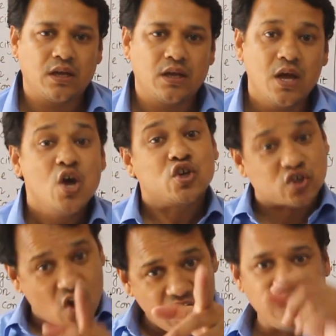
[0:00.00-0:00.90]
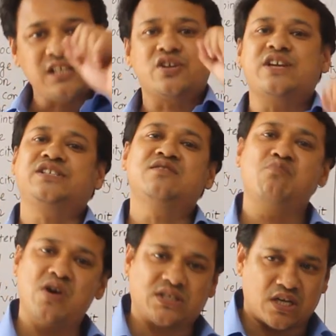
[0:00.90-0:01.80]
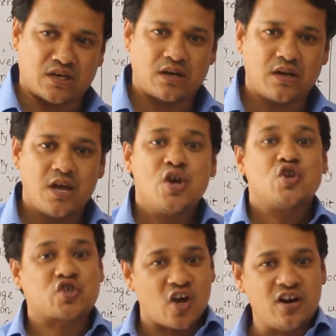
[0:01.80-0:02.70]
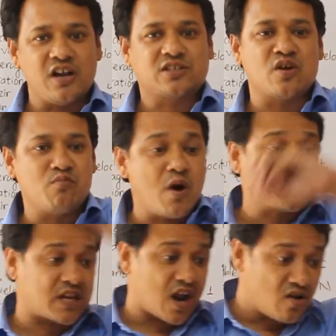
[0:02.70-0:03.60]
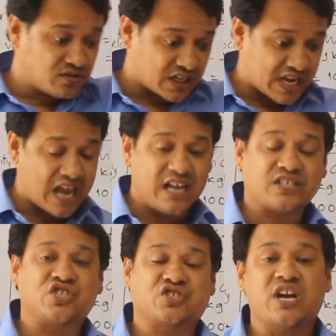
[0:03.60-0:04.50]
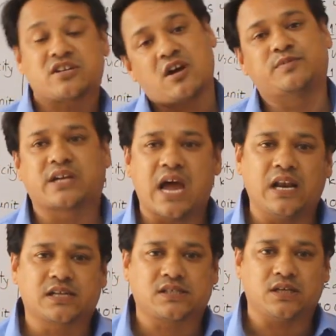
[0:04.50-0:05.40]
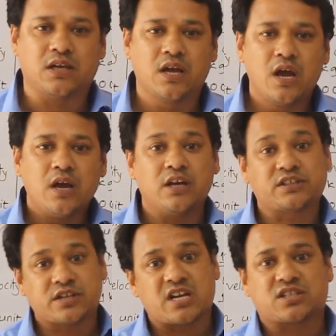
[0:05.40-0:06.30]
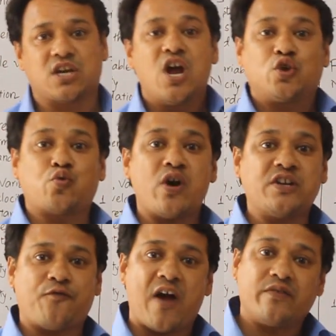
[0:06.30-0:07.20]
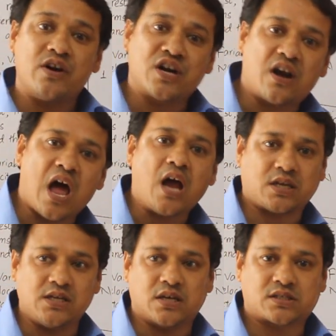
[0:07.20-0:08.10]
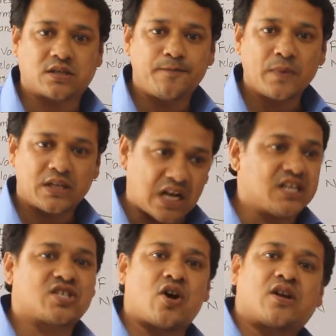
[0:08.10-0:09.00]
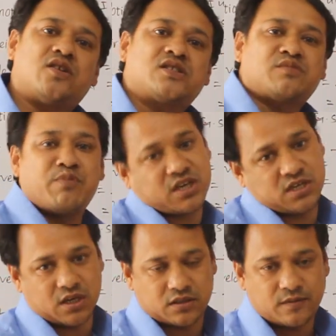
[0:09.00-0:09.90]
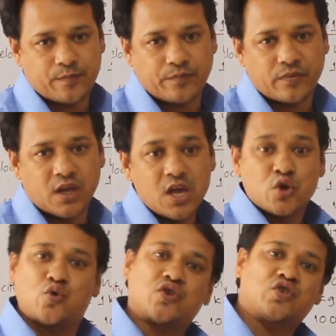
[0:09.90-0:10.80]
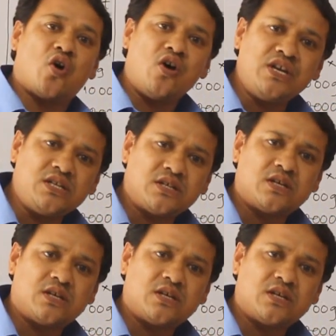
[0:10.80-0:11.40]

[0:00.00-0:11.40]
Sun also is in motion. Sun also moves around the galactic center of the galaxy. It takes 2500 lakh years. That is called cosmic year. So sun is,